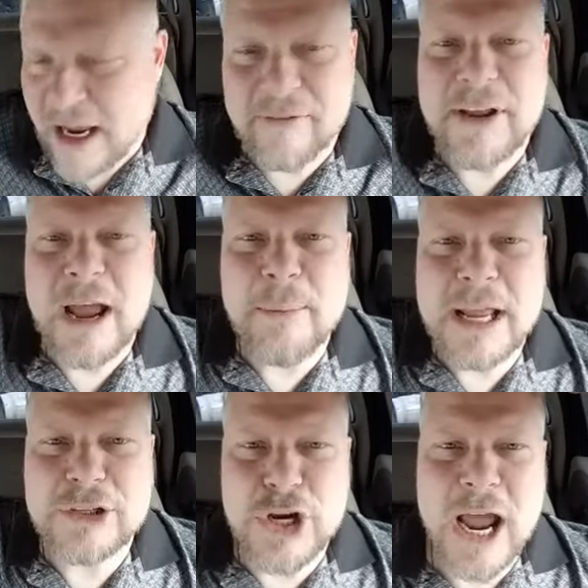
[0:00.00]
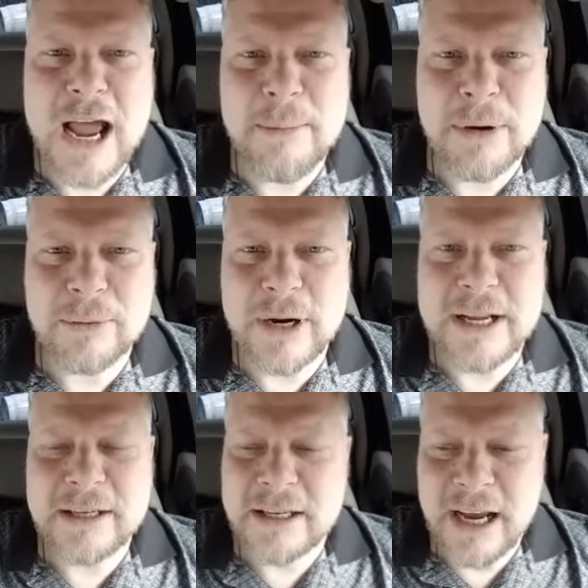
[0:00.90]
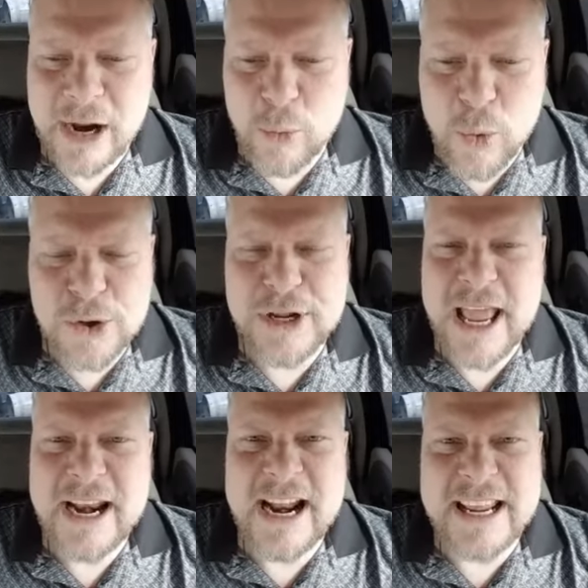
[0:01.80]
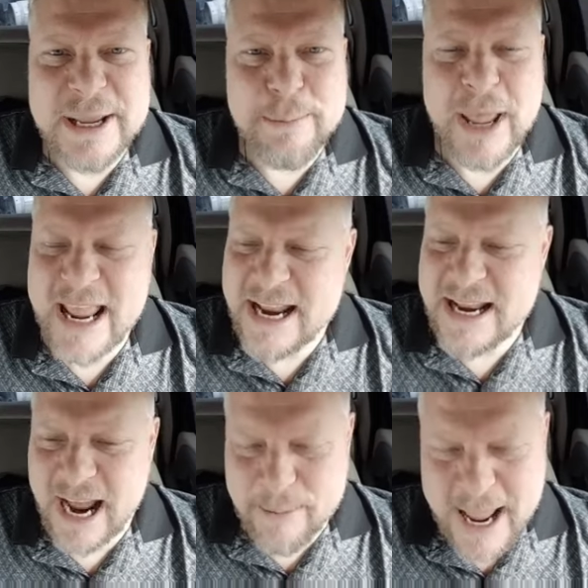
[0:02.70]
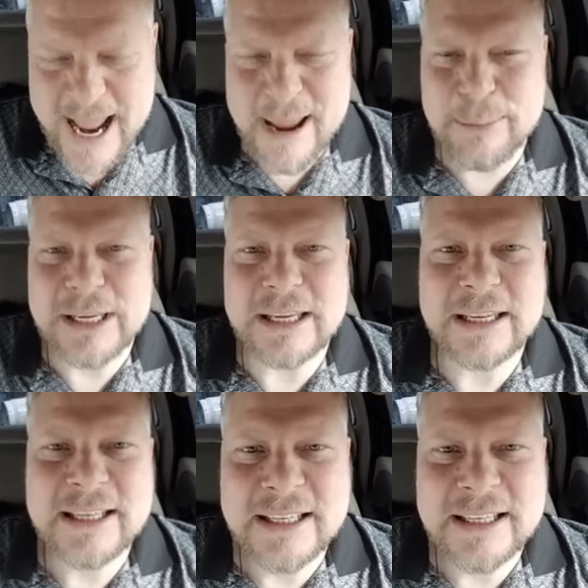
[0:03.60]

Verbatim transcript: I've got my job, right? I work at it. I get paid. I'm happy.